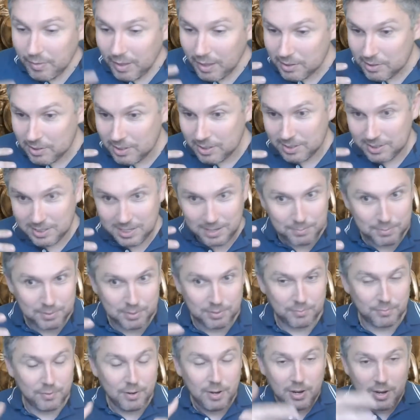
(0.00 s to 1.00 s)
She seems
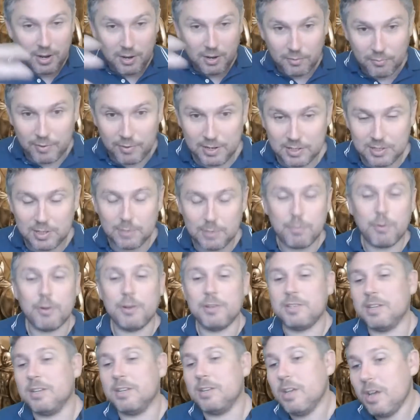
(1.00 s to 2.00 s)
to reach the point
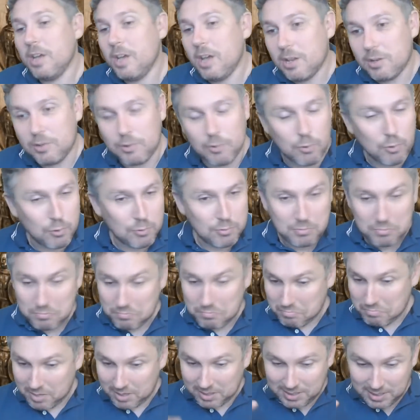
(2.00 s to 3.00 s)
says,
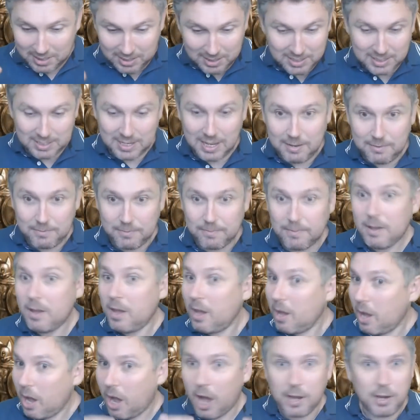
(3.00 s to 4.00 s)
Dorne, this is safe.
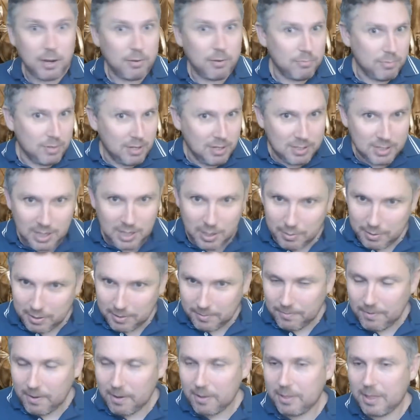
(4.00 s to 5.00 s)
I don't need to go any
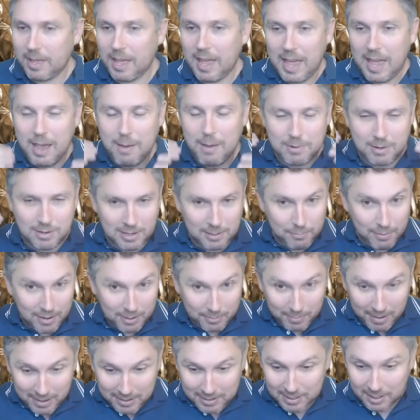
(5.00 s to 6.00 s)
further. Eminently
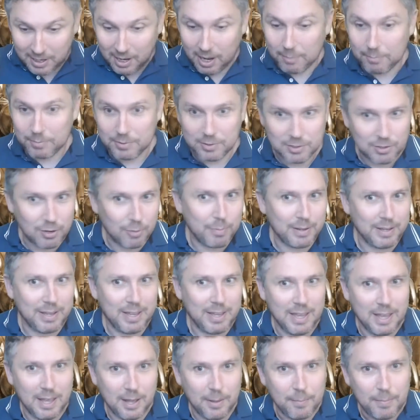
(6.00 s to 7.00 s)
pragmatic. I'm stopping
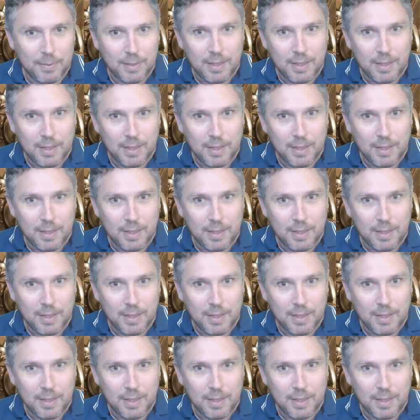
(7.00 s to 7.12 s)
here.